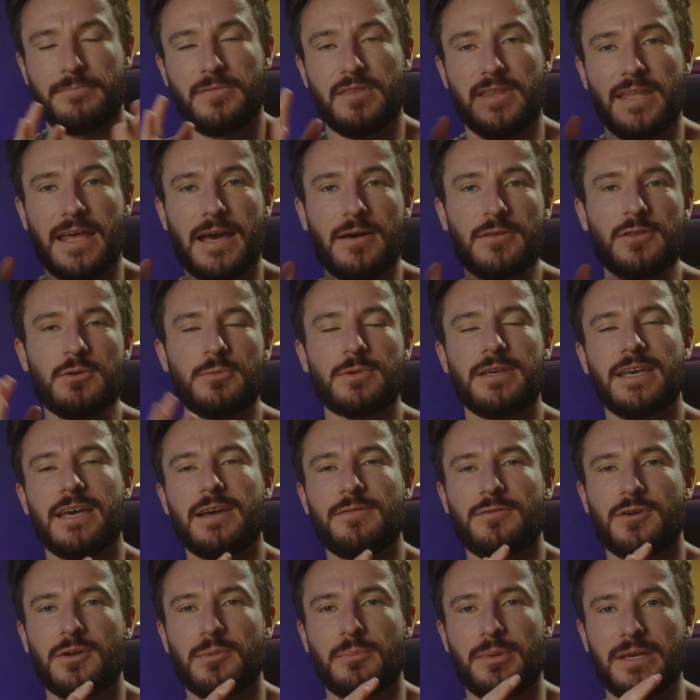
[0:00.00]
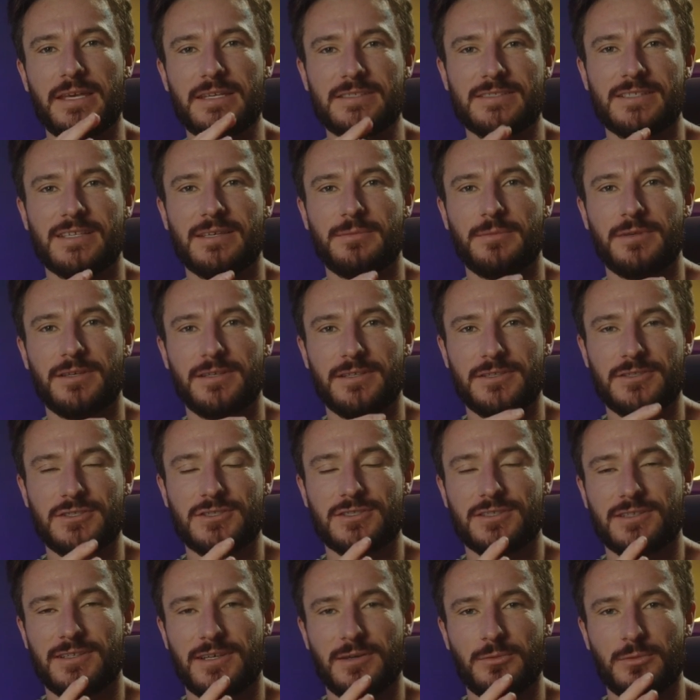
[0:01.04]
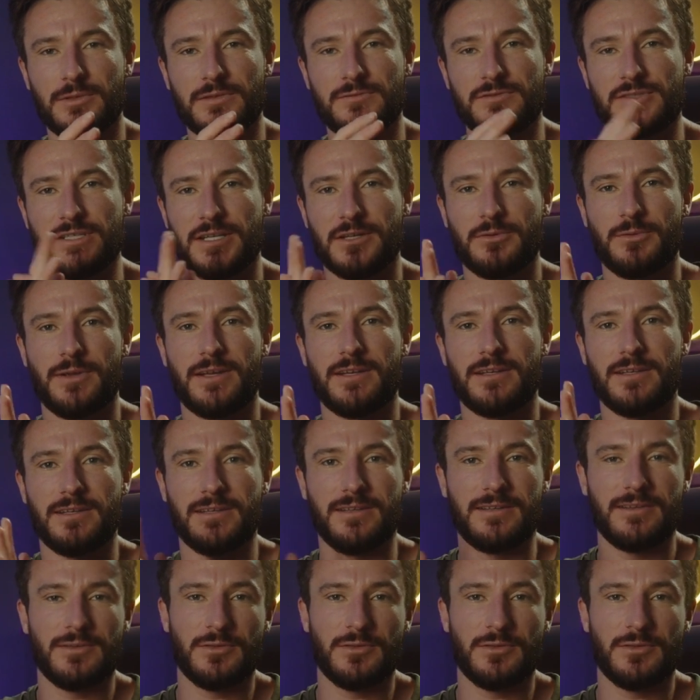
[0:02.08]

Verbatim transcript: Now that we have our base image that we've generated